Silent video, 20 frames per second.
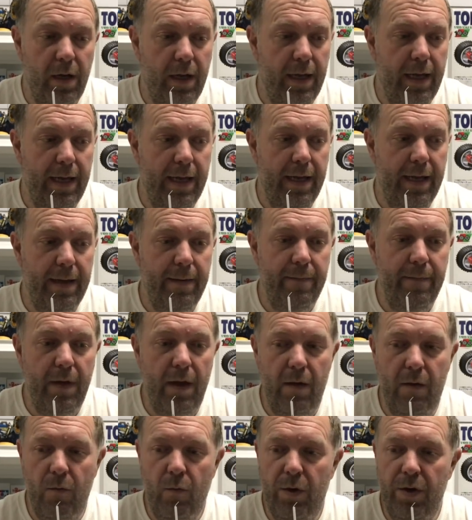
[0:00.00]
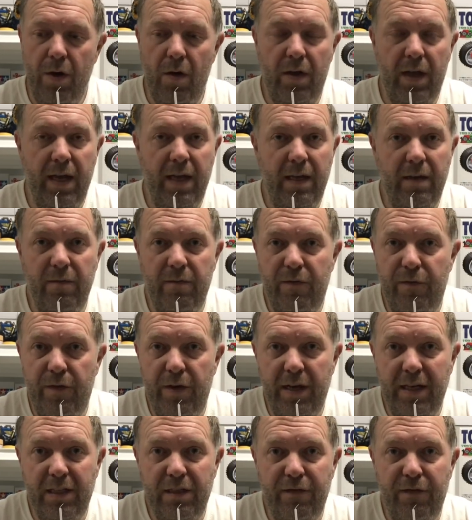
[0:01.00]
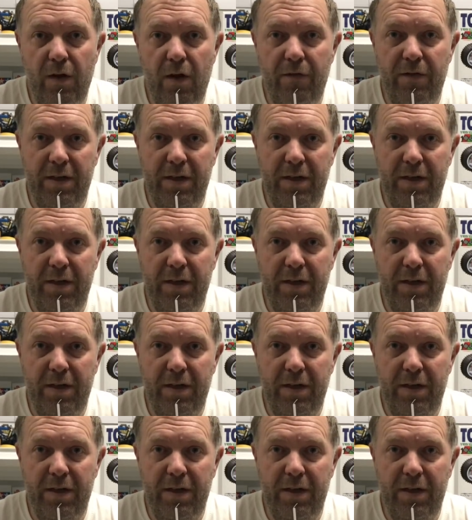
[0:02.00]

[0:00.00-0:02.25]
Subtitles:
We're knocking 3 to 4